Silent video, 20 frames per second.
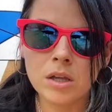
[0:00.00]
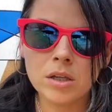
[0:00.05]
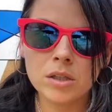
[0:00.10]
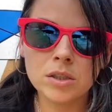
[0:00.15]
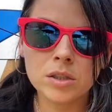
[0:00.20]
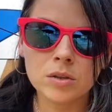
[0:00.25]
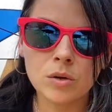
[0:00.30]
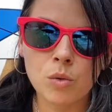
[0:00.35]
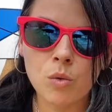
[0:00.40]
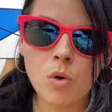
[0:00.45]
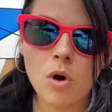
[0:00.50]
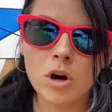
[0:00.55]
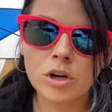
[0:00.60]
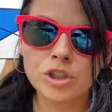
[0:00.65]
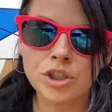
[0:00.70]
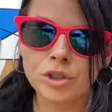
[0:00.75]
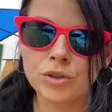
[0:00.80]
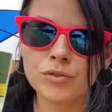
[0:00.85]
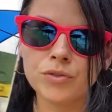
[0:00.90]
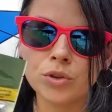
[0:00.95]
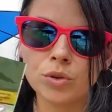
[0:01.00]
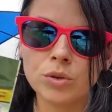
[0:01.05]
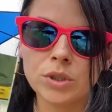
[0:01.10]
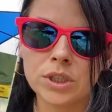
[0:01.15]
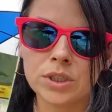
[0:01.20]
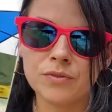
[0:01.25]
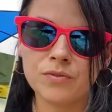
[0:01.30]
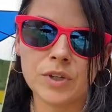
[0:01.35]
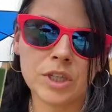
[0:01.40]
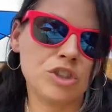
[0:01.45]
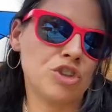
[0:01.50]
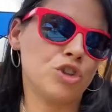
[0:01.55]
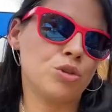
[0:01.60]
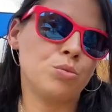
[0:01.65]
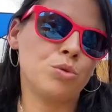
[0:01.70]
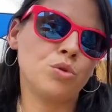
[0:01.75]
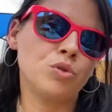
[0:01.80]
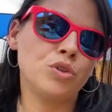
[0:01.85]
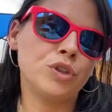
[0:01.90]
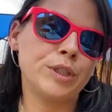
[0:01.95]
So wash your fruits and
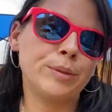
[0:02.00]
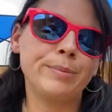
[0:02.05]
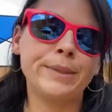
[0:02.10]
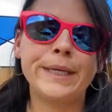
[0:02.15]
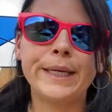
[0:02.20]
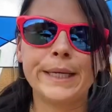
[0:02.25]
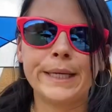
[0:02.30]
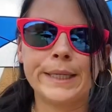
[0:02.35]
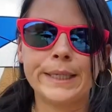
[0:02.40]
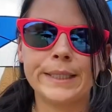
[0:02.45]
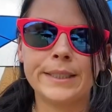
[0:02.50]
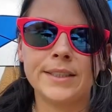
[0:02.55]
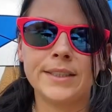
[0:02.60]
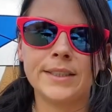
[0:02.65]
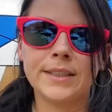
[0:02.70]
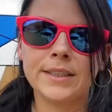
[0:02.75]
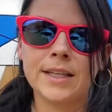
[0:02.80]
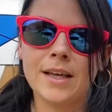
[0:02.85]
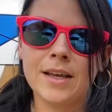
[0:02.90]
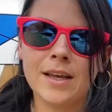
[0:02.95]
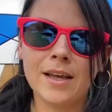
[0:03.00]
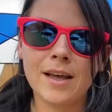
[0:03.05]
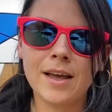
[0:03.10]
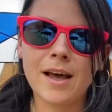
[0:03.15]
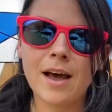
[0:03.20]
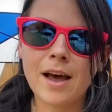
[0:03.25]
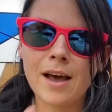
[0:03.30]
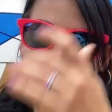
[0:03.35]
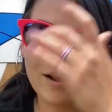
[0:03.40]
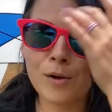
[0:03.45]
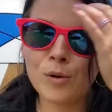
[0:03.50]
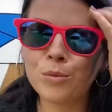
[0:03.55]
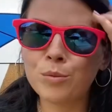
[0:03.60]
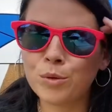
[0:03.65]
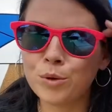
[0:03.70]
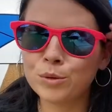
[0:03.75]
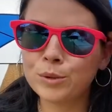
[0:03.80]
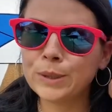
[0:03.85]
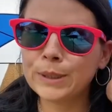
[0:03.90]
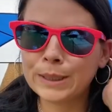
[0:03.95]
vegetables, because I
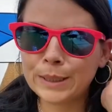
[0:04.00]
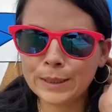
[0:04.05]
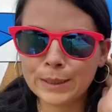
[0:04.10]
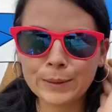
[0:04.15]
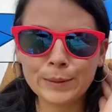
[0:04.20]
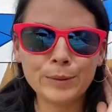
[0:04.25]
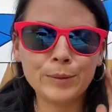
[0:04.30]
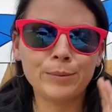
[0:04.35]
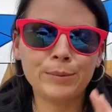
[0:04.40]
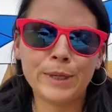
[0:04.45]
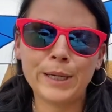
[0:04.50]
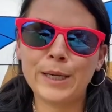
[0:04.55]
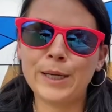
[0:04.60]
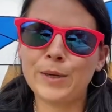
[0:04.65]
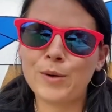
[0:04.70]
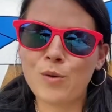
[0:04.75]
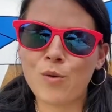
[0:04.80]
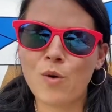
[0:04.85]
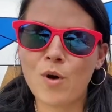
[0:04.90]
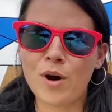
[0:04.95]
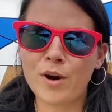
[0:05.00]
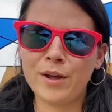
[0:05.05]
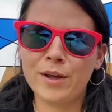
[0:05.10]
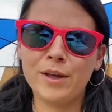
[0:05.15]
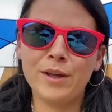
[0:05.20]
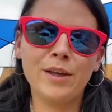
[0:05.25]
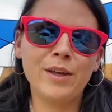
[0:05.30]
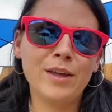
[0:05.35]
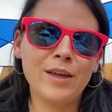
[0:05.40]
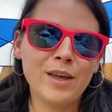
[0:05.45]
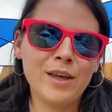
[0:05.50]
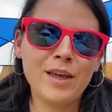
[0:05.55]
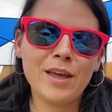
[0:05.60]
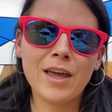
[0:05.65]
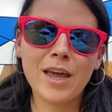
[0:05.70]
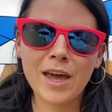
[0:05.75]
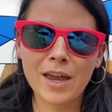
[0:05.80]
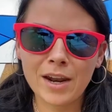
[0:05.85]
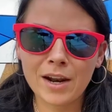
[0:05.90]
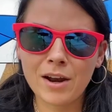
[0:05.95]
almost killed my iguana
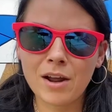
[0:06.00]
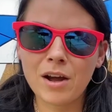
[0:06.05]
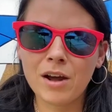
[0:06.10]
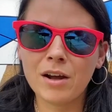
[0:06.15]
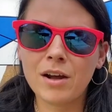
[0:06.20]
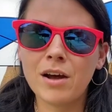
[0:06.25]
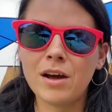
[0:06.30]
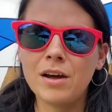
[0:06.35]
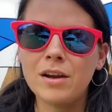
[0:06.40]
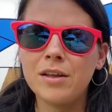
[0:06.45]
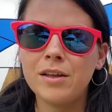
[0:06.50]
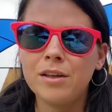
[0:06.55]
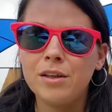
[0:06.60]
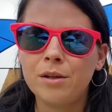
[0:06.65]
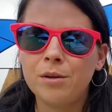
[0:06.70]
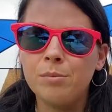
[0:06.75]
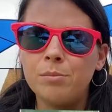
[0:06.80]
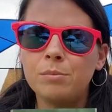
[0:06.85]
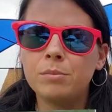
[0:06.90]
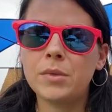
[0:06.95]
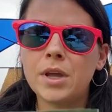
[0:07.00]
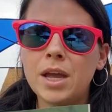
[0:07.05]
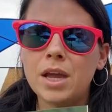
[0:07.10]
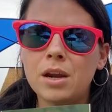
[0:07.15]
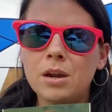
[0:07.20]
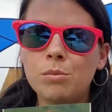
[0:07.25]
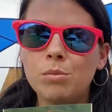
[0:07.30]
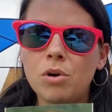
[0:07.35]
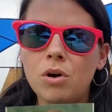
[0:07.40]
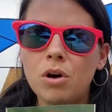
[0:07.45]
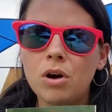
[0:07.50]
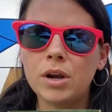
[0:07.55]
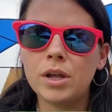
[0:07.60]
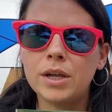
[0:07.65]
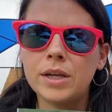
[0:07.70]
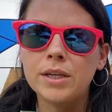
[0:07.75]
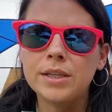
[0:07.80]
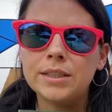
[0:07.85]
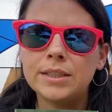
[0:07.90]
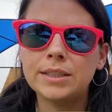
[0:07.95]
had I not got him
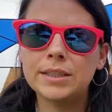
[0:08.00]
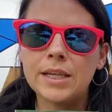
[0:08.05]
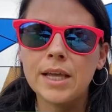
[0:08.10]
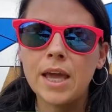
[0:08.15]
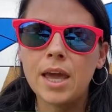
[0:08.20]
antibiotics.